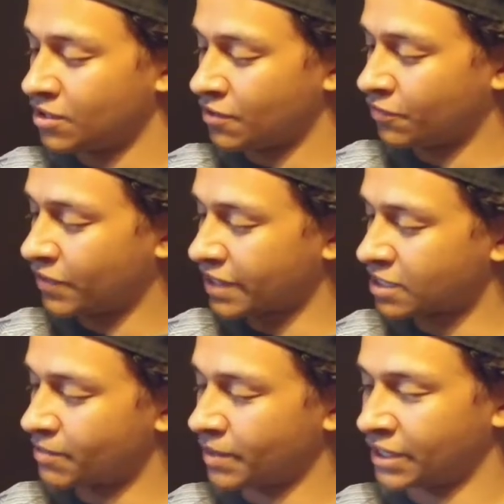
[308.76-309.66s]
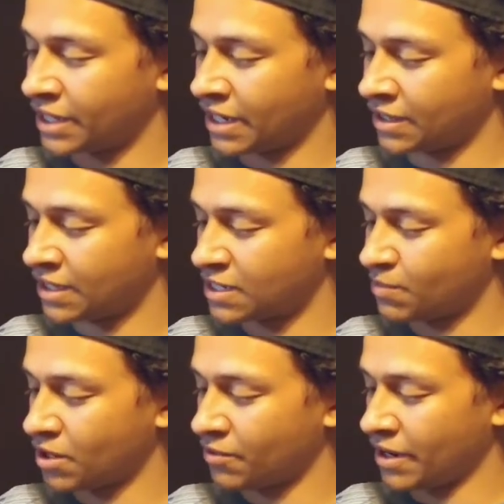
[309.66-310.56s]
the flexibility on this
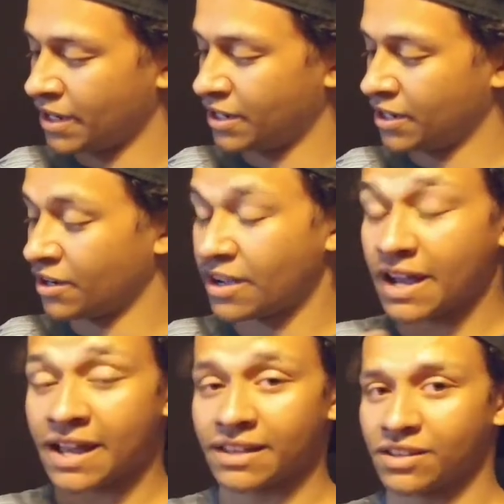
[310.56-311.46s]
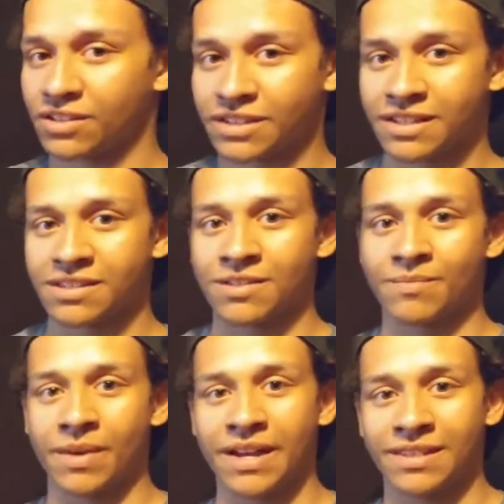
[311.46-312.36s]
part right here. I looked at
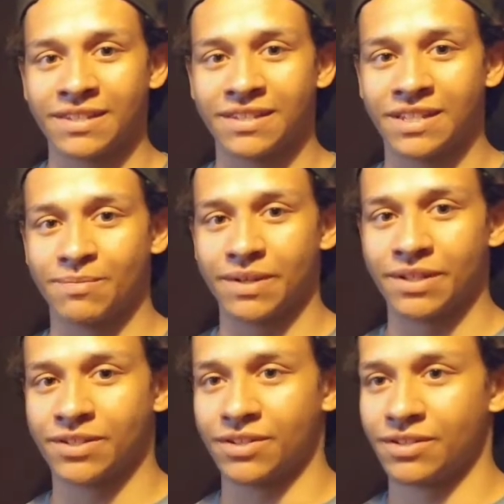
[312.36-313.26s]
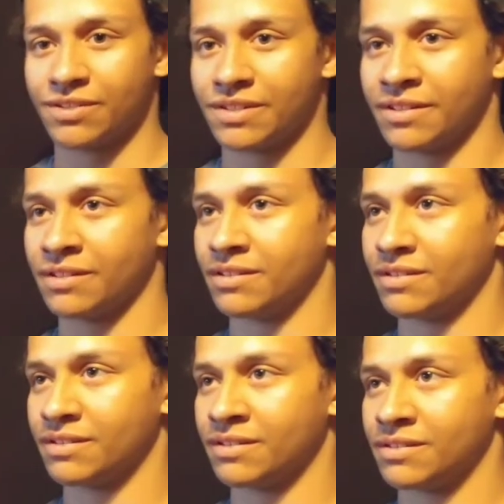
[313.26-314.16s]
some behind the scenes pictures and
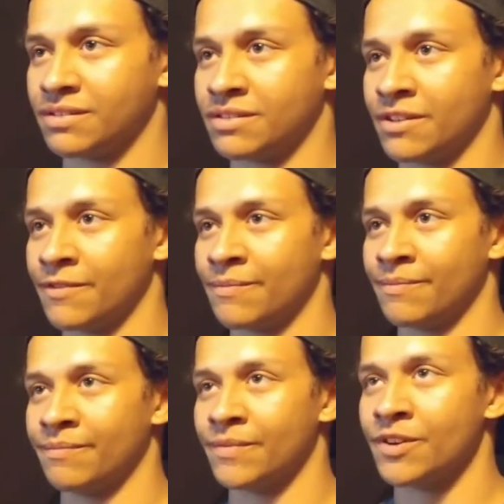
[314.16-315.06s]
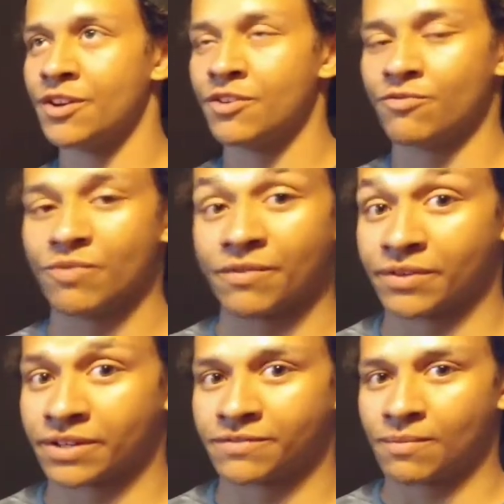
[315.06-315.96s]
some
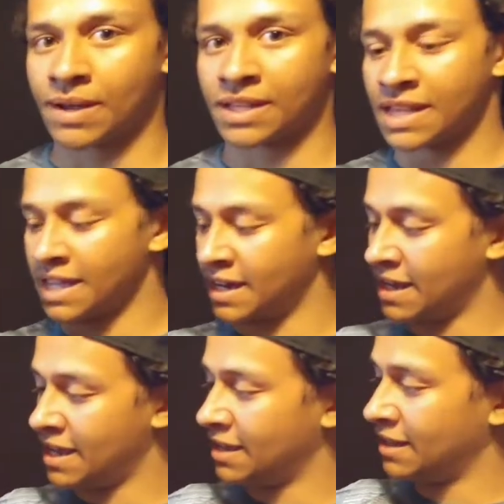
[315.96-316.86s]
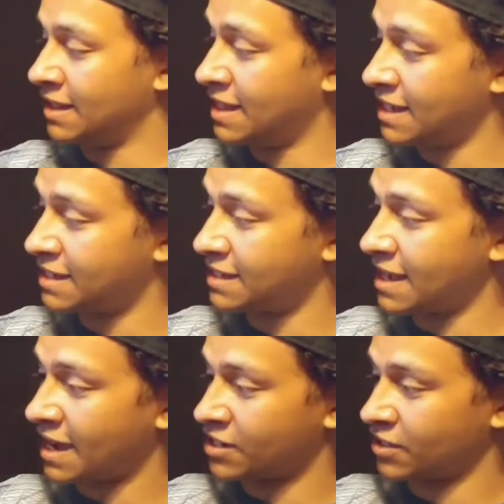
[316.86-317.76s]
reference from online, and this
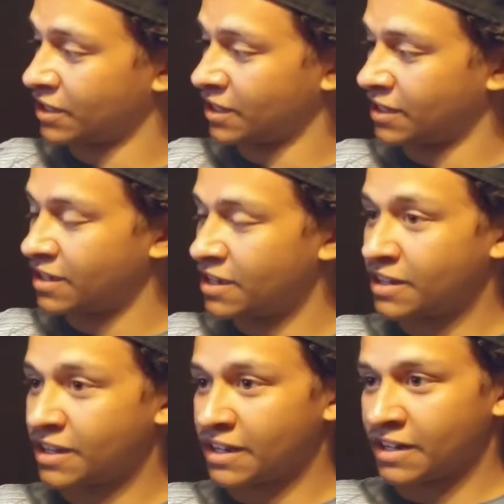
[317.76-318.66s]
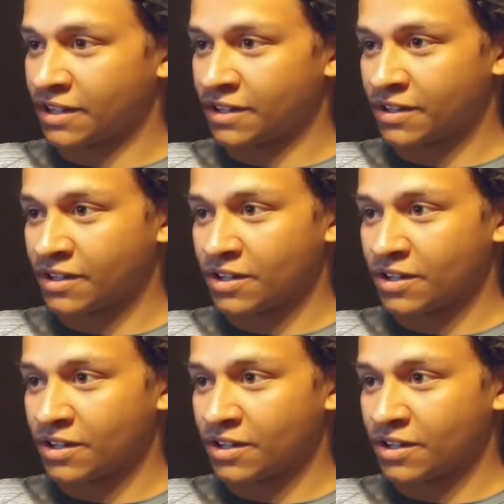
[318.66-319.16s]
actually kind of